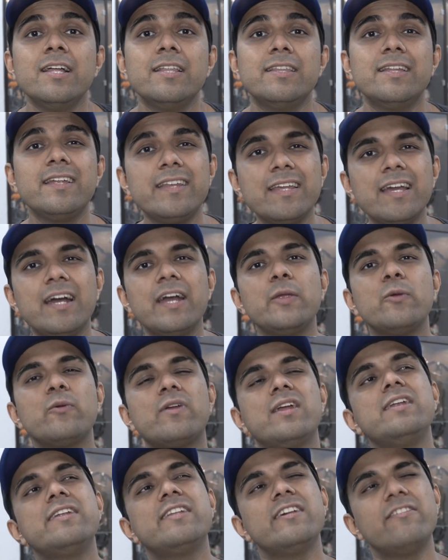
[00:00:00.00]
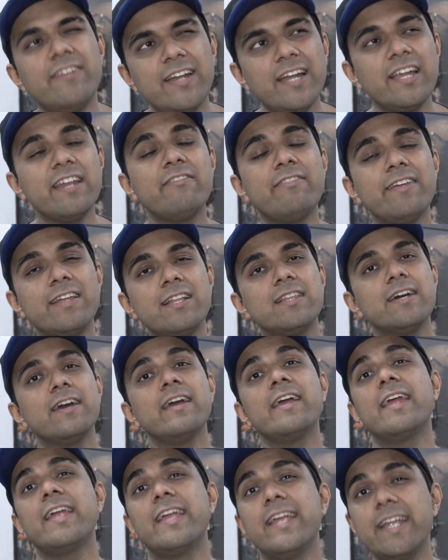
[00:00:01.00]
then yeah, you can definitely feel the
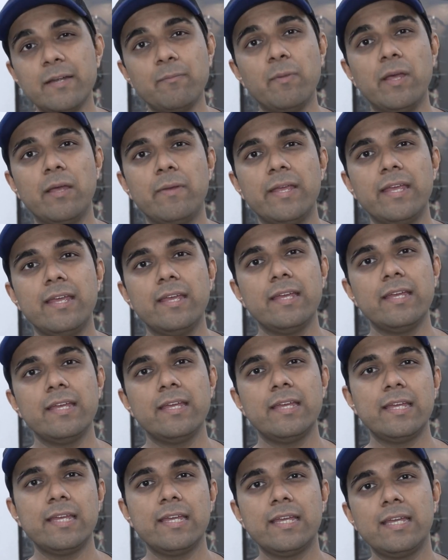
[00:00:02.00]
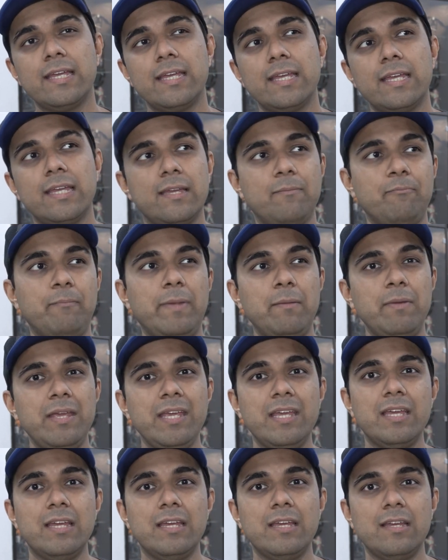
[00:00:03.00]
heat, baby.
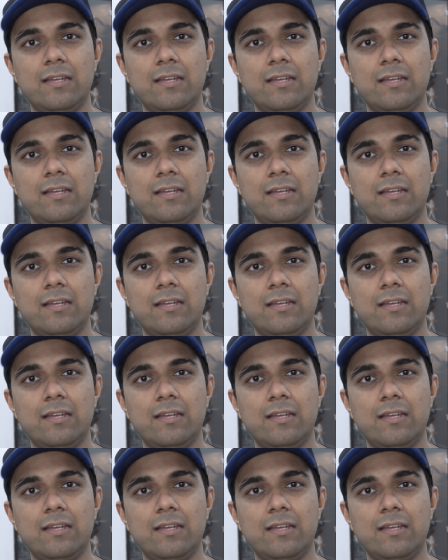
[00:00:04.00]
Baby?